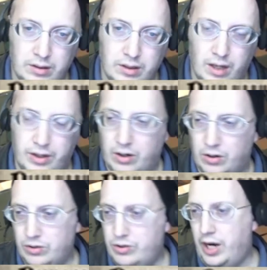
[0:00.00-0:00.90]
And the
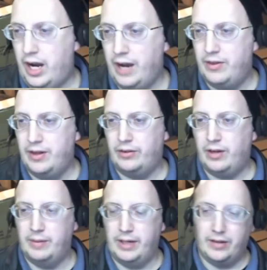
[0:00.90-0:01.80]
cold draft that is
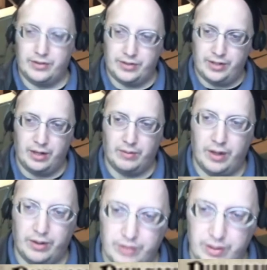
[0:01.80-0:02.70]
coming down the
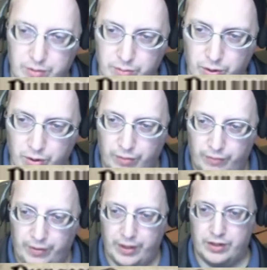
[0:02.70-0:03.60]
stairwell seems more
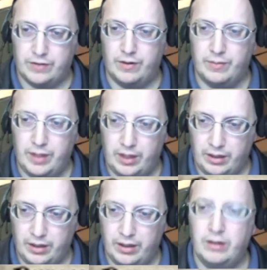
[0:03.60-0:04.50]
fierce
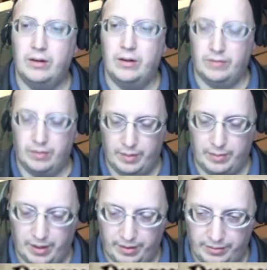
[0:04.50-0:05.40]
from
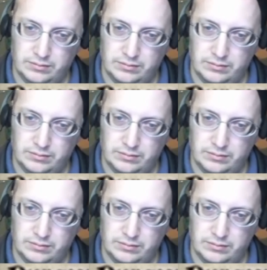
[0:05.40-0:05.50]
above.